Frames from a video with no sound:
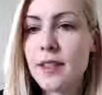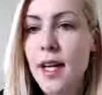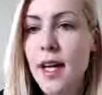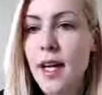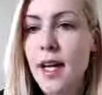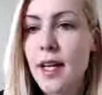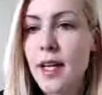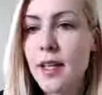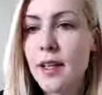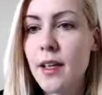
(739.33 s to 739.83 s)

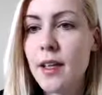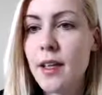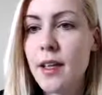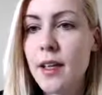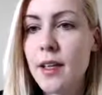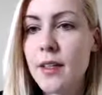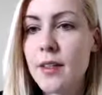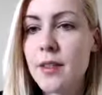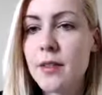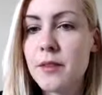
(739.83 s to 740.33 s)

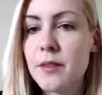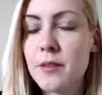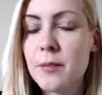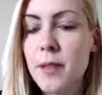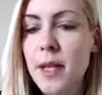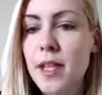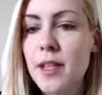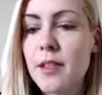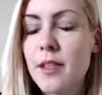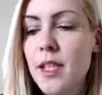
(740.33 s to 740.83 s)
The
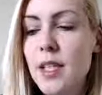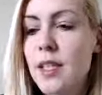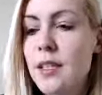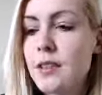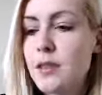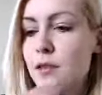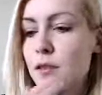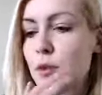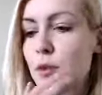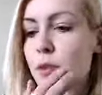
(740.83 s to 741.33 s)
main thing
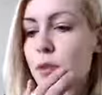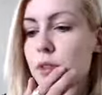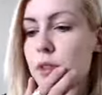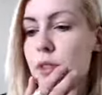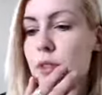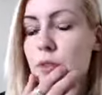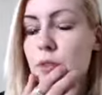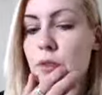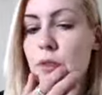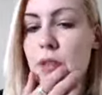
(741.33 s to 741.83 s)
is, of course,
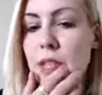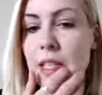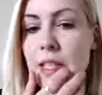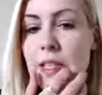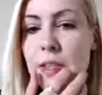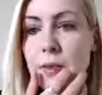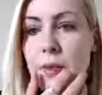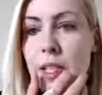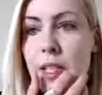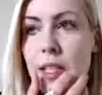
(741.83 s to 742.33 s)
to get
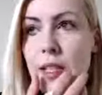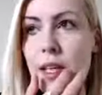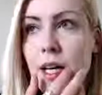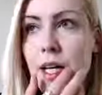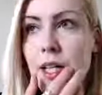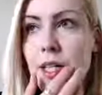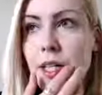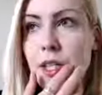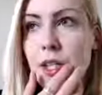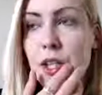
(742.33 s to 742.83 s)
the right
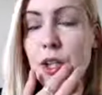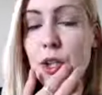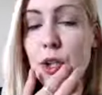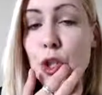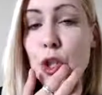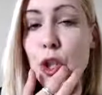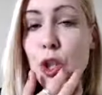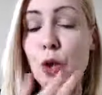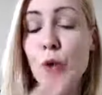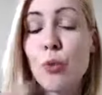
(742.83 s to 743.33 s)
knowledge, to
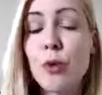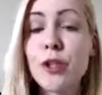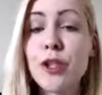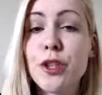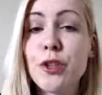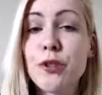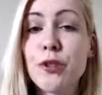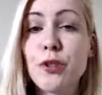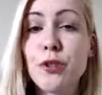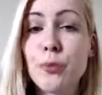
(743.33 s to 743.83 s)
know what
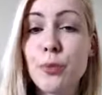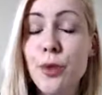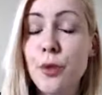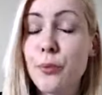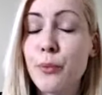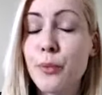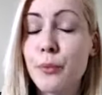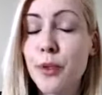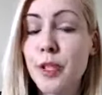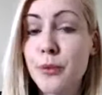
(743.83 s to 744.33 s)
you
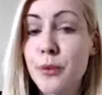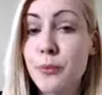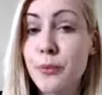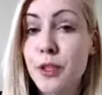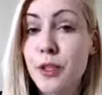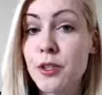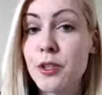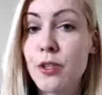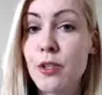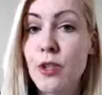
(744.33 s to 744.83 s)

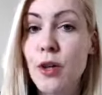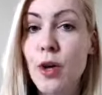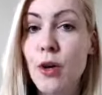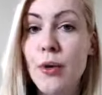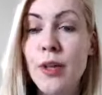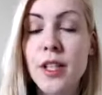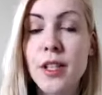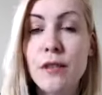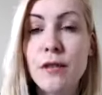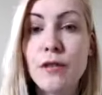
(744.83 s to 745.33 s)
know,
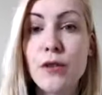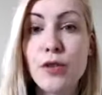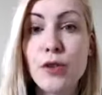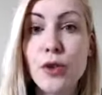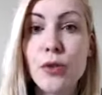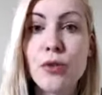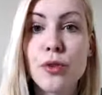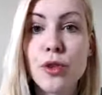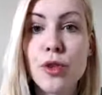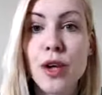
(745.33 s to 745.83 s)
and if you
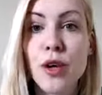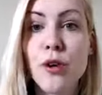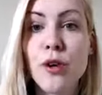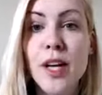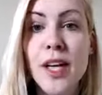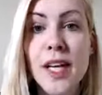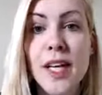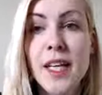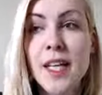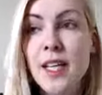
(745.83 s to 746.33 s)
don't know,
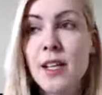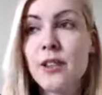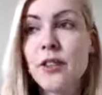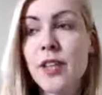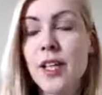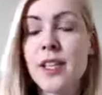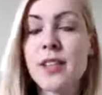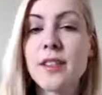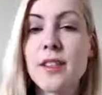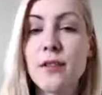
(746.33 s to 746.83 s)
either
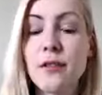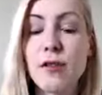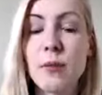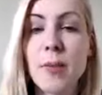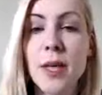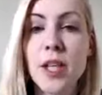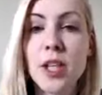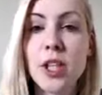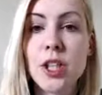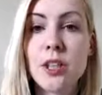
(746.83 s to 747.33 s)
get the
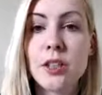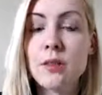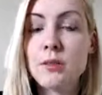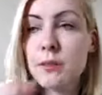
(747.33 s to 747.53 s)
information